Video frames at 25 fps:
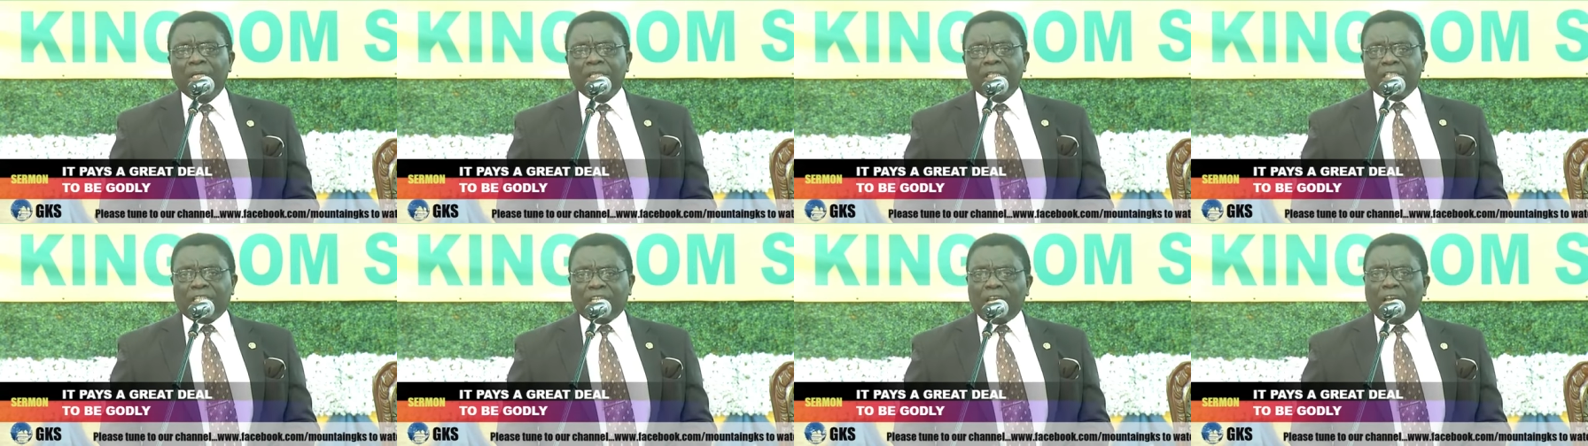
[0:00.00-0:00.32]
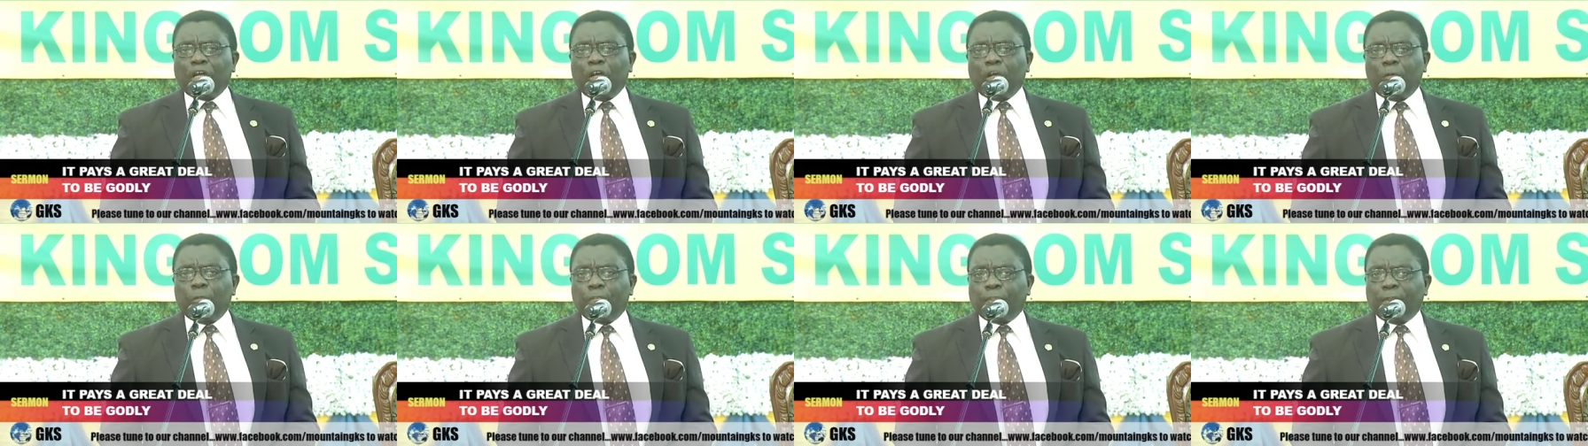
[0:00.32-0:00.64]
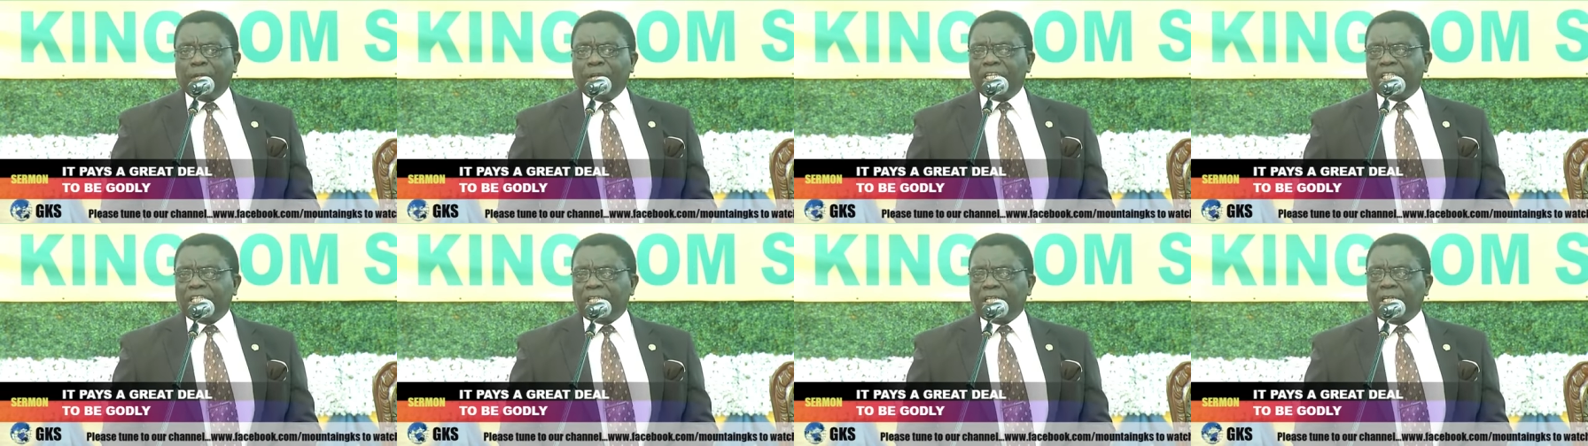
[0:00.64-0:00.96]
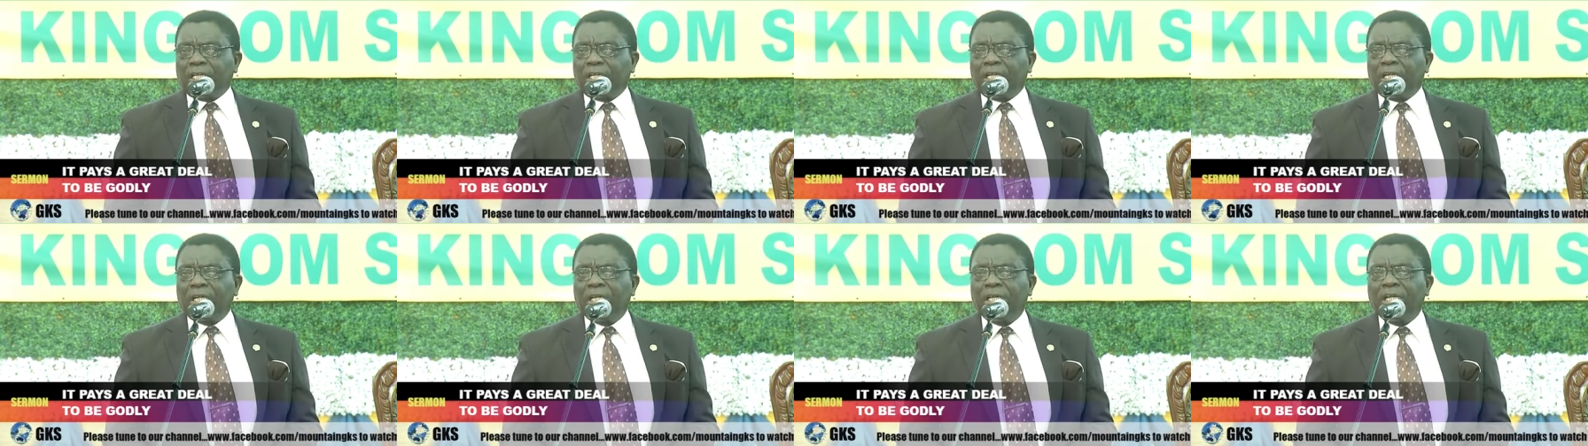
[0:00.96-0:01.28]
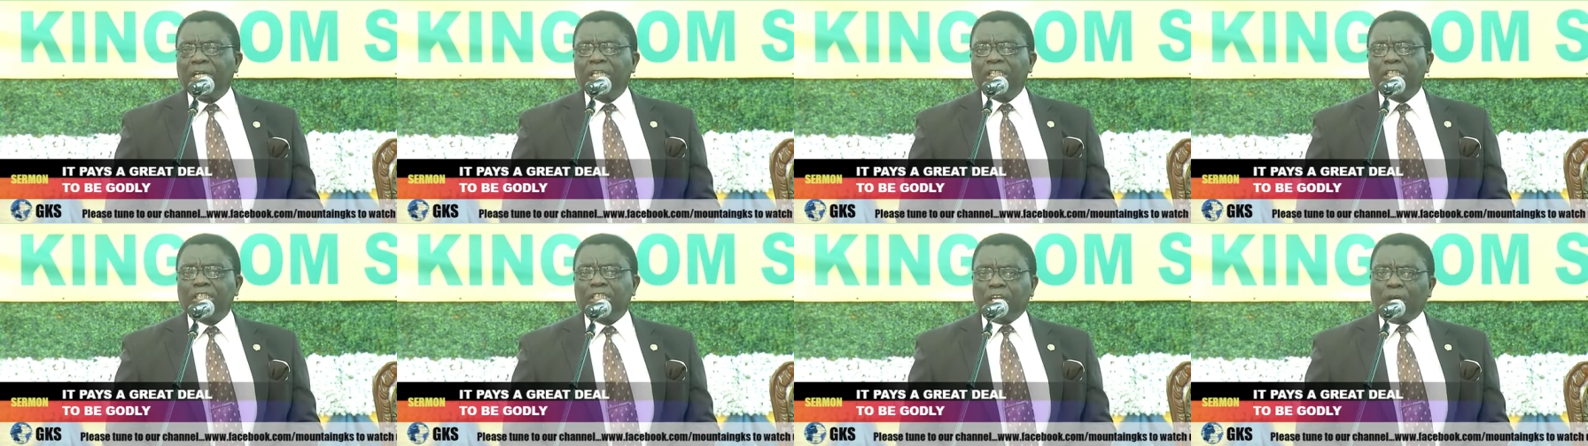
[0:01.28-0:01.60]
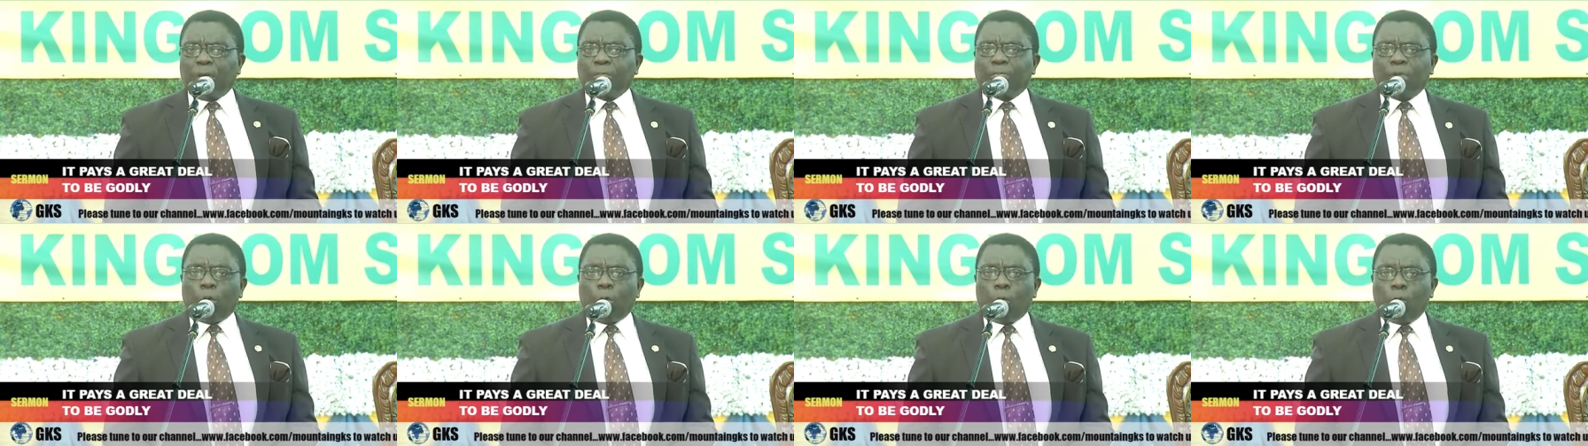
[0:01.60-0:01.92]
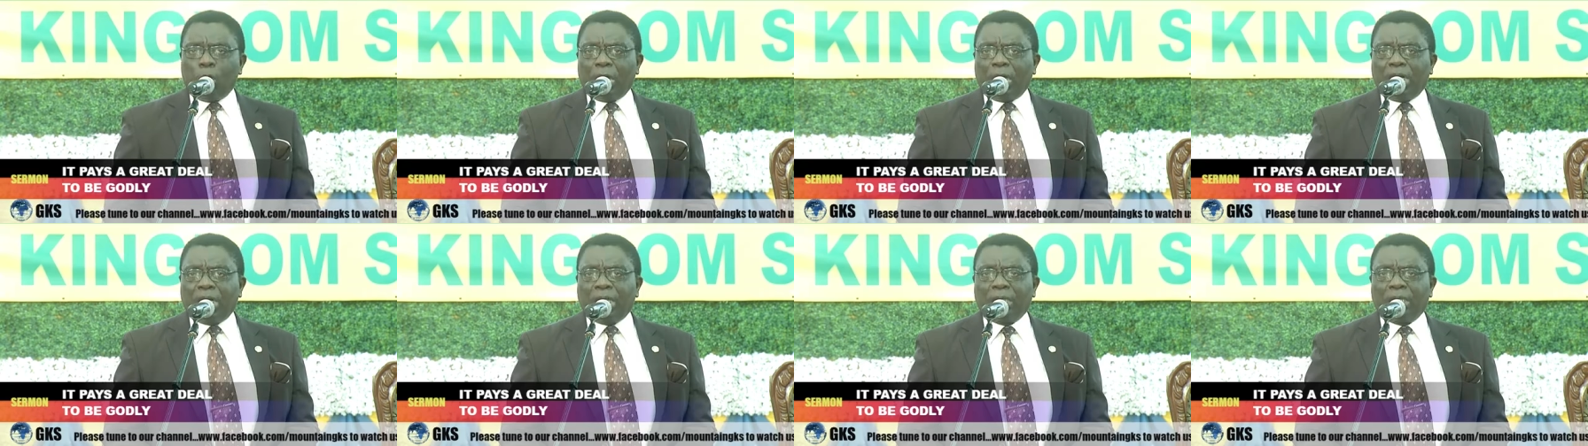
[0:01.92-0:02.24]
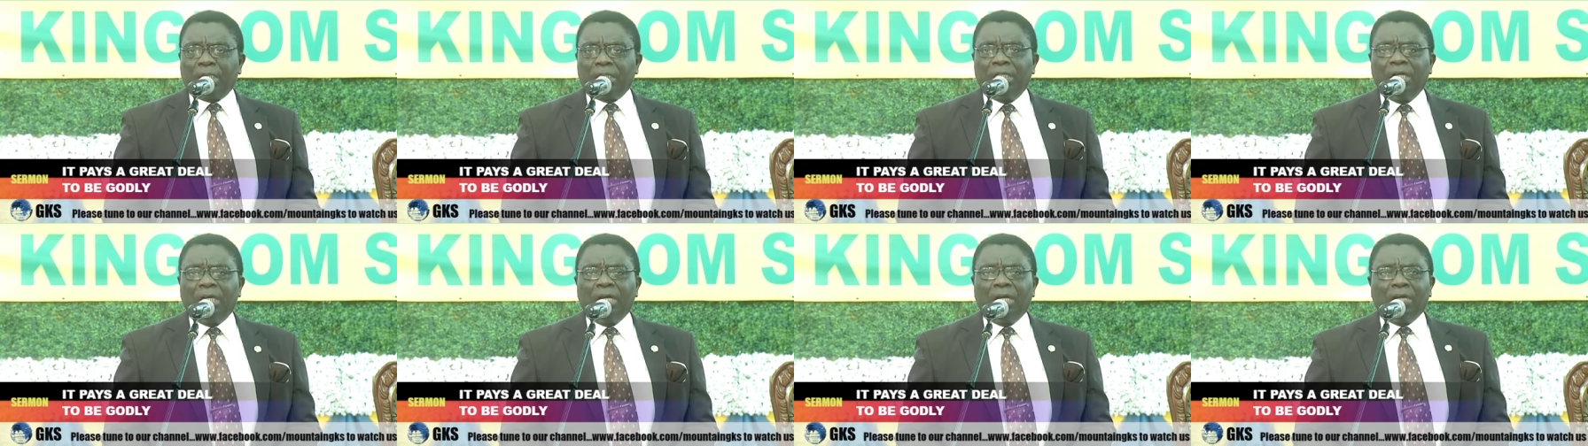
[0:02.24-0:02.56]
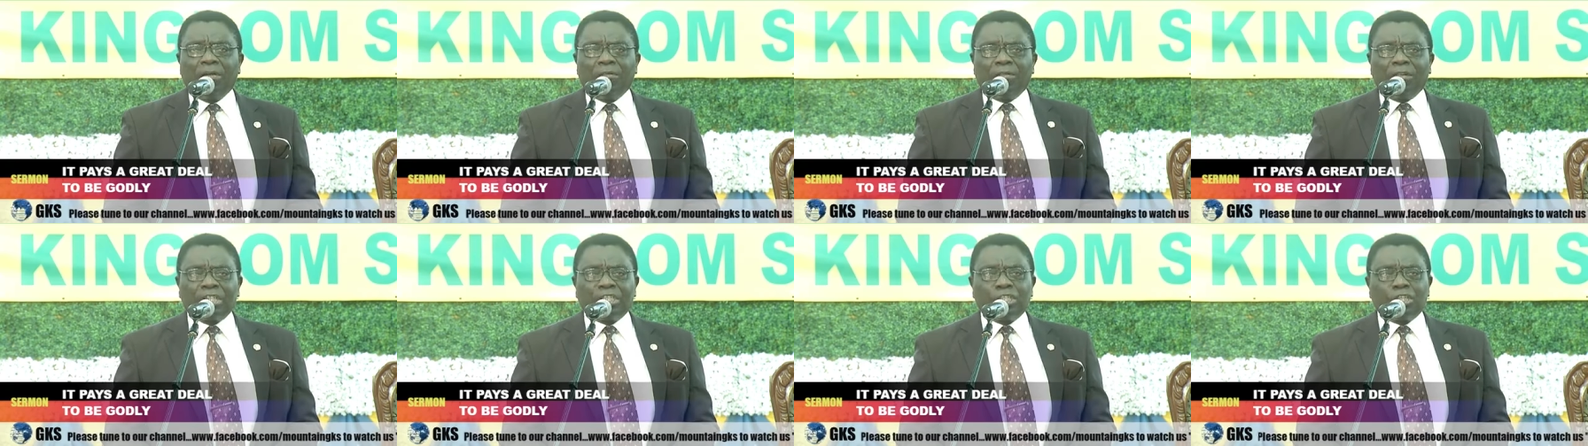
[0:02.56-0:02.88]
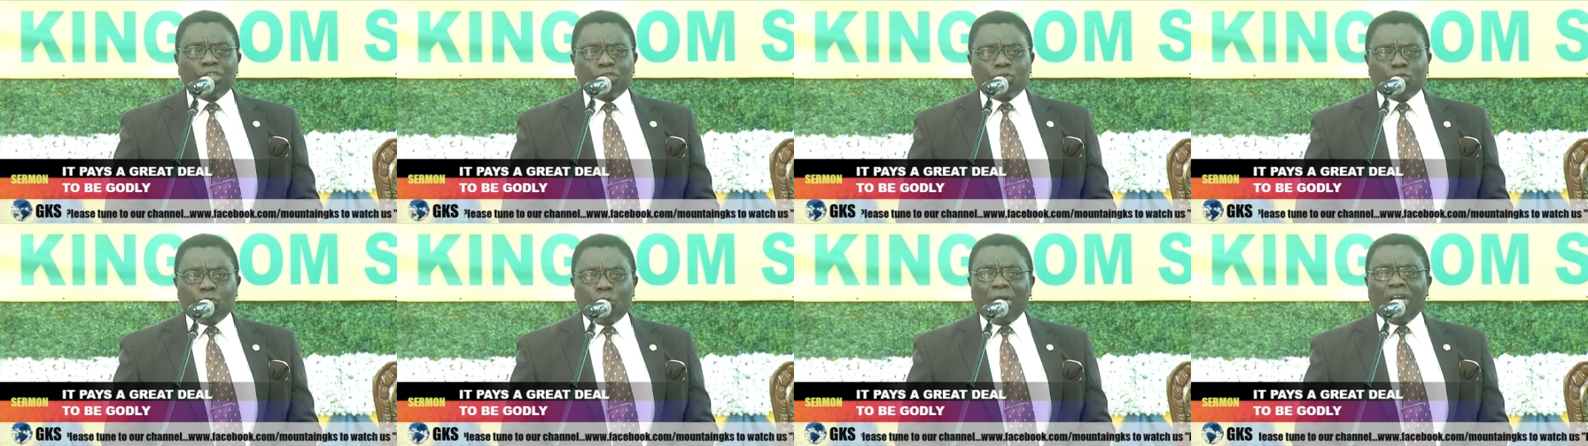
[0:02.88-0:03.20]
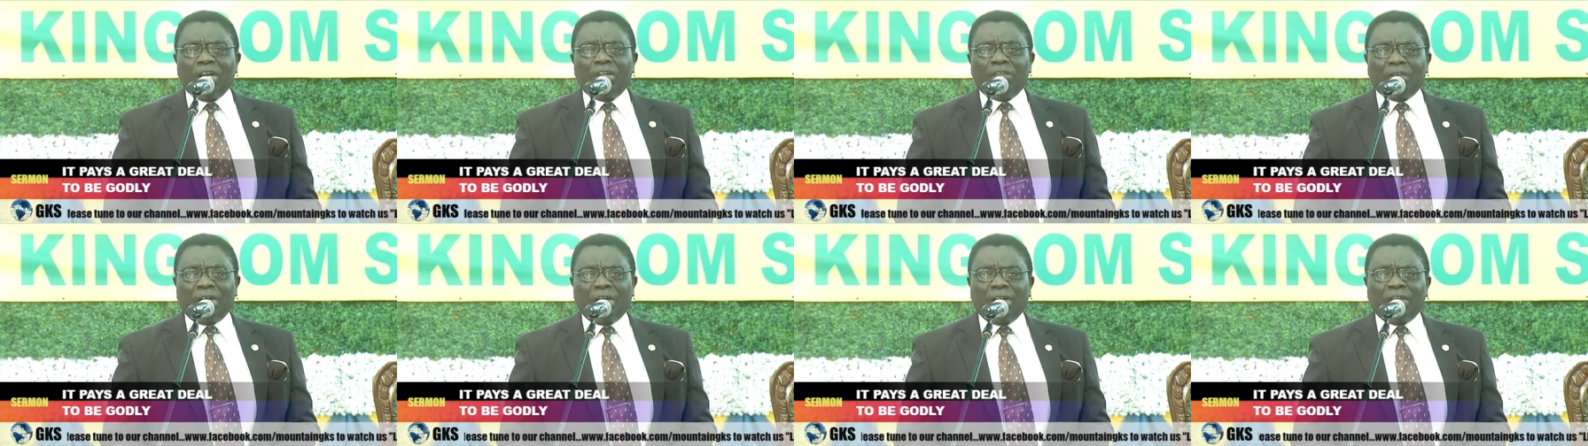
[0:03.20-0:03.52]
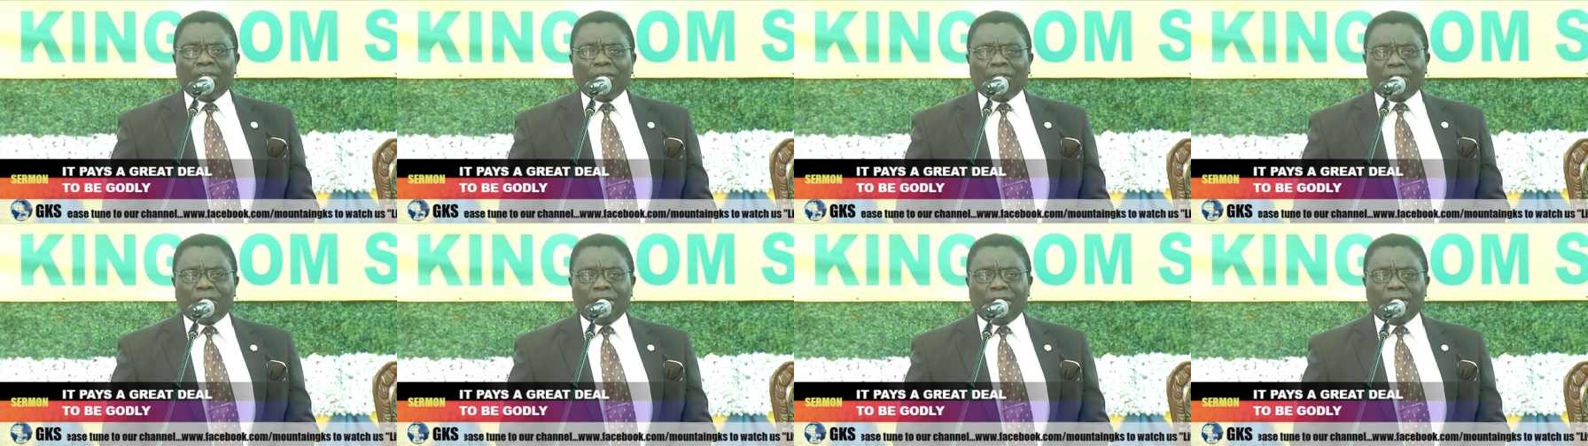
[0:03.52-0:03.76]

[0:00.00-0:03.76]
2 Peter chapter 1, verses 12 and